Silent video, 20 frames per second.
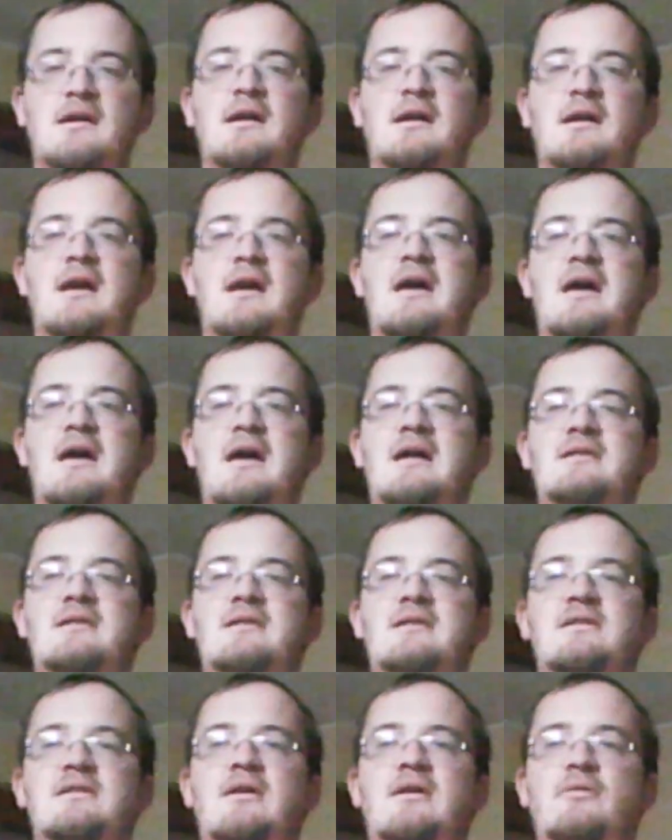And, you
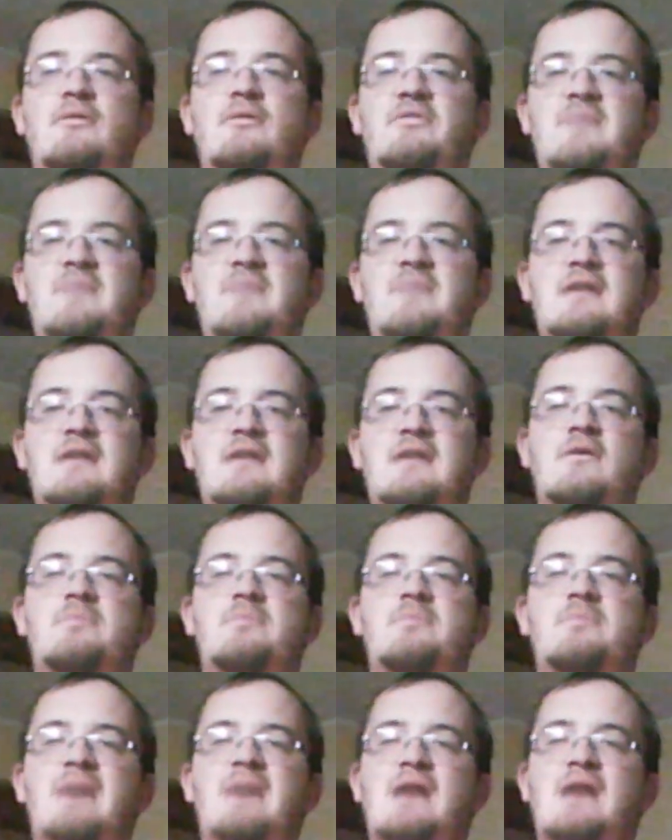know, with me going
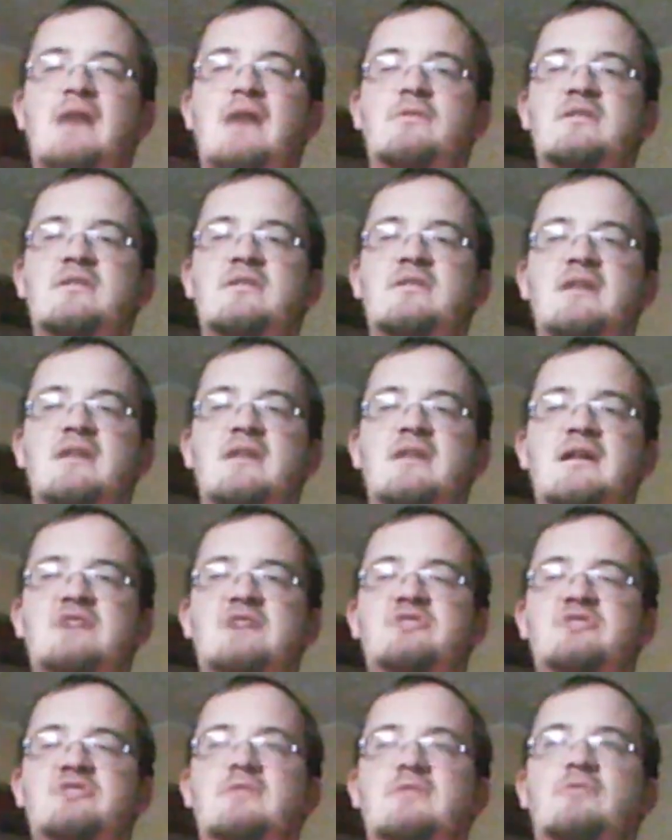backwards and
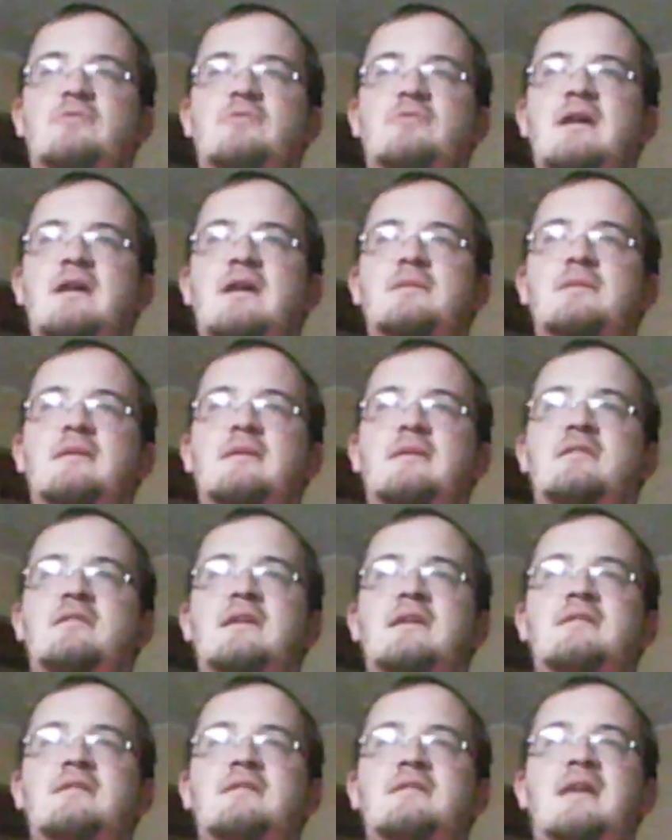actually randomly seeing
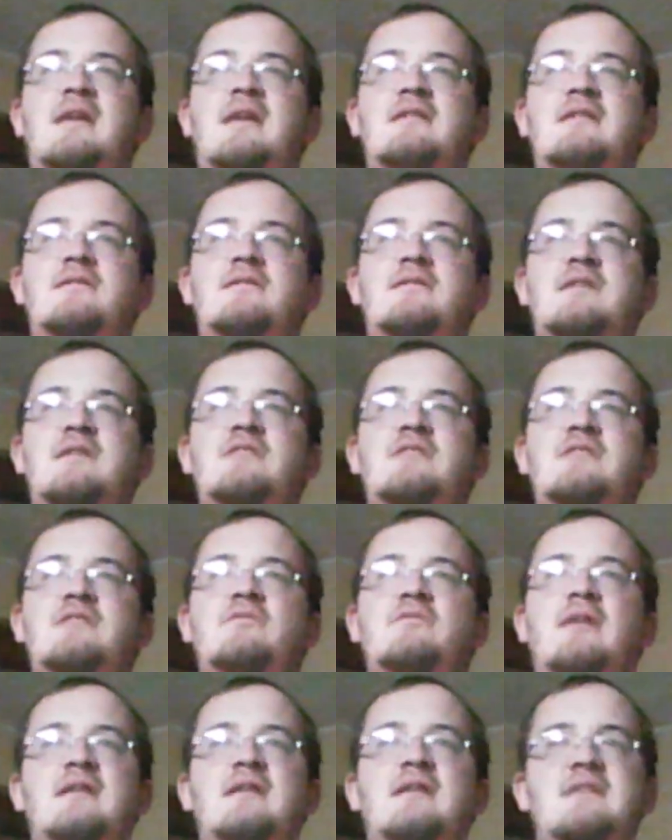that CDUO
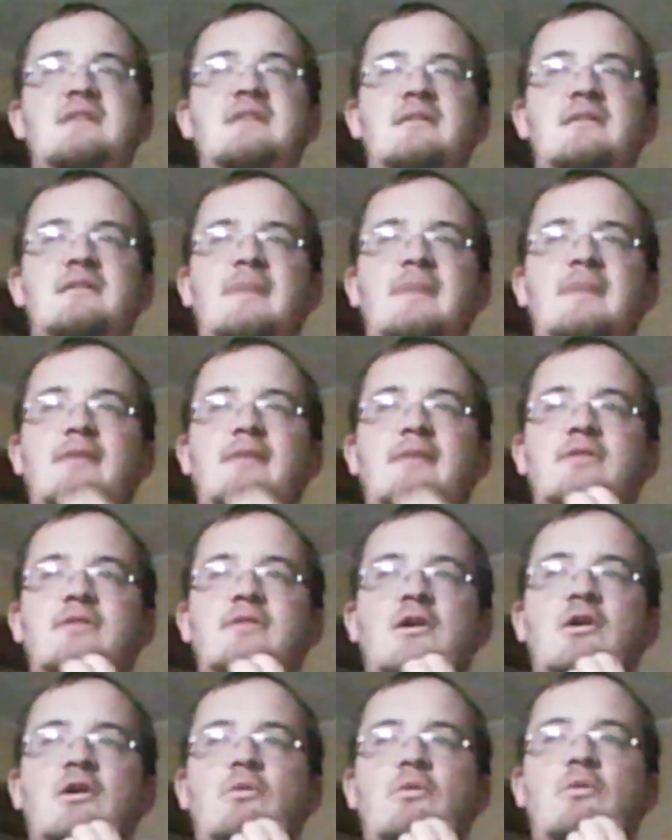I did about
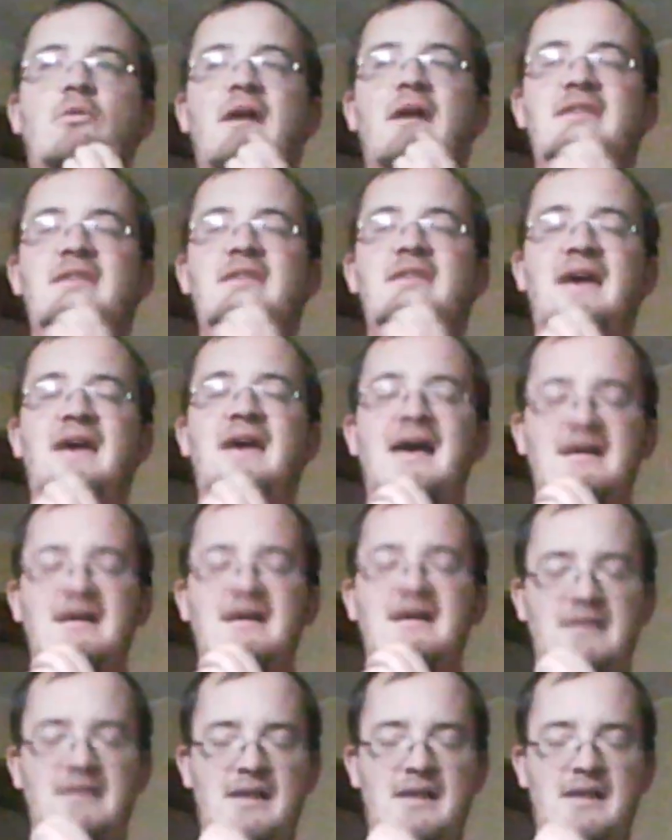why the heck
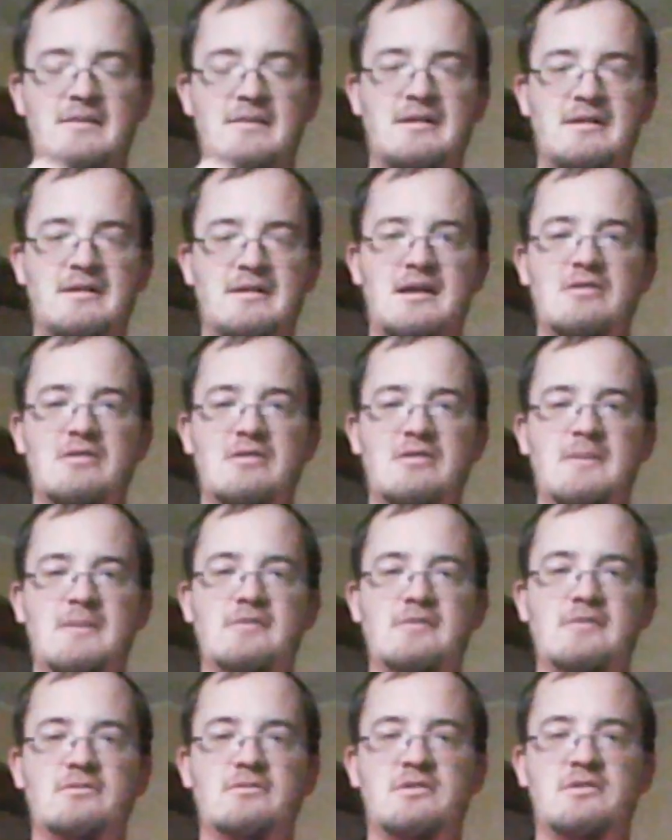Emma cared about
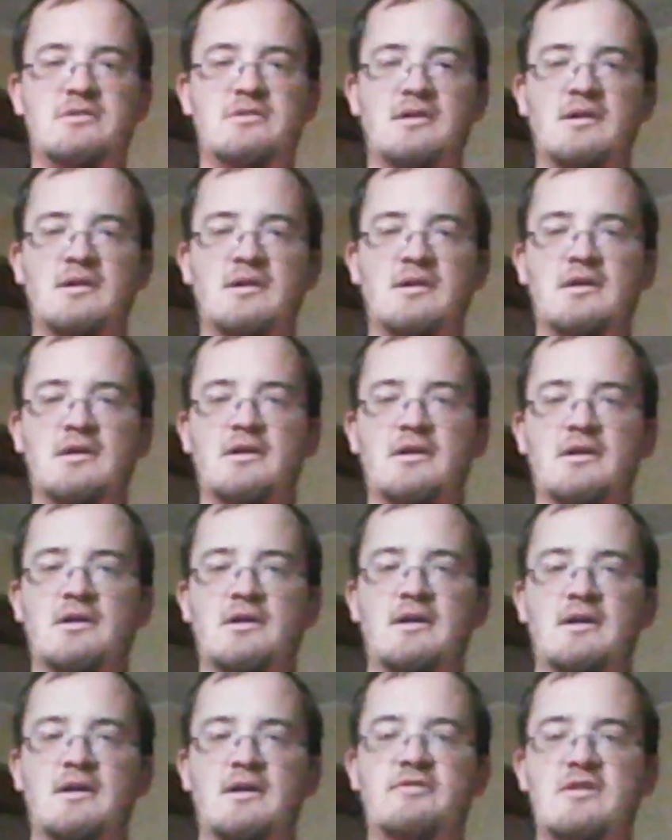if
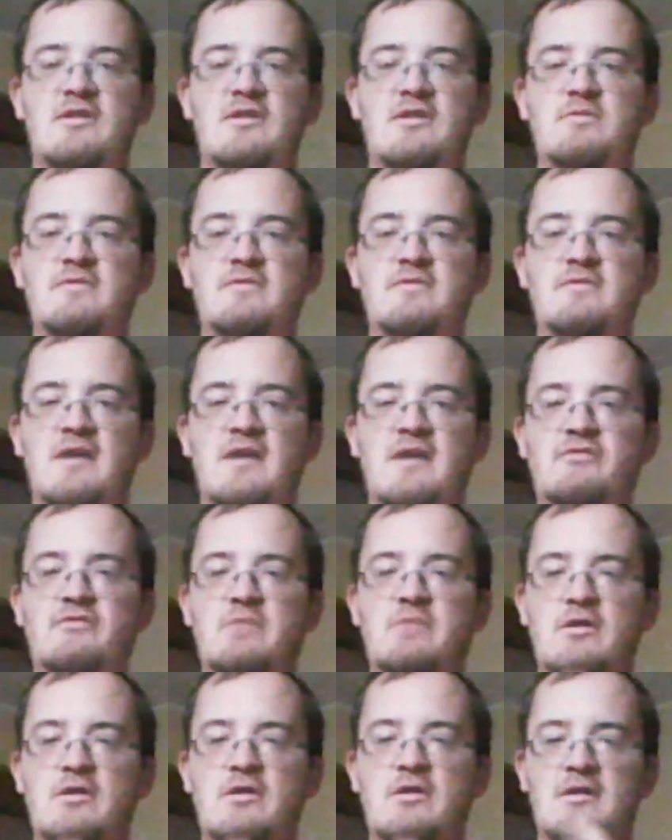Chris moved on from
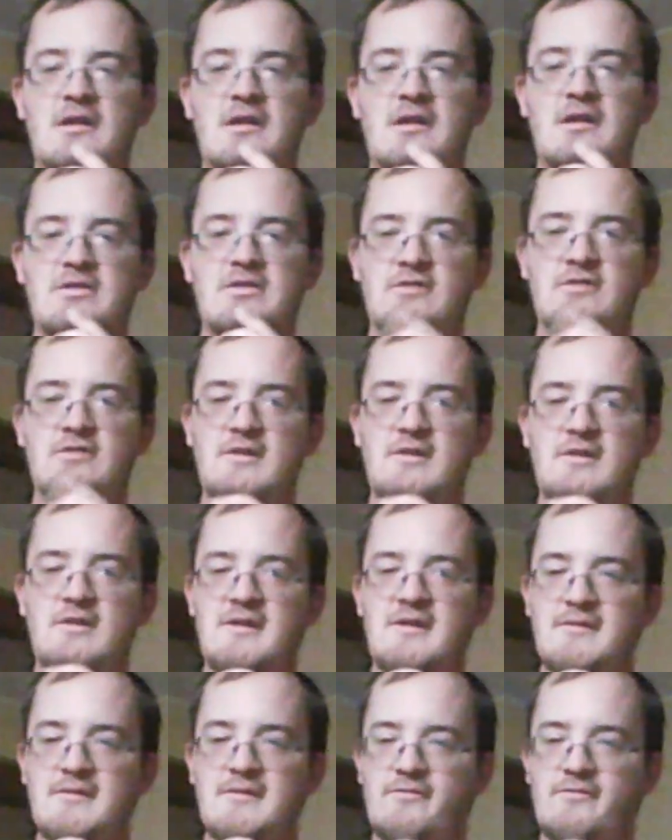her at the start of season
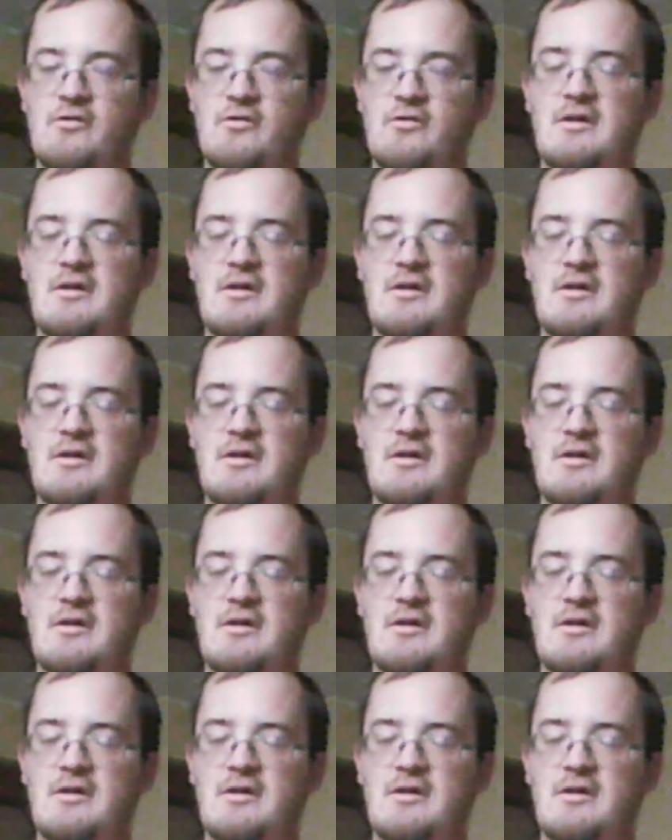four.